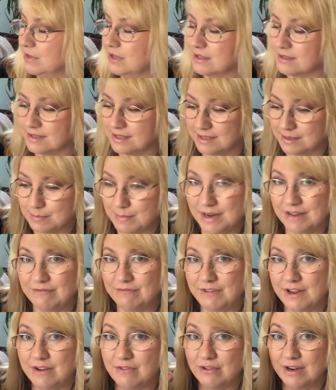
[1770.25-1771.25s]
This is my
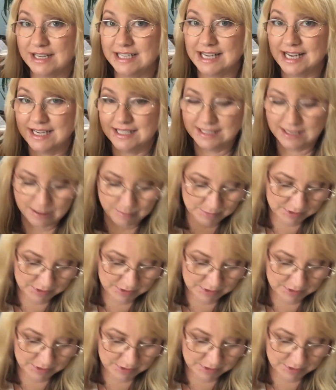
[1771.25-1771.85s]
favorite nighttime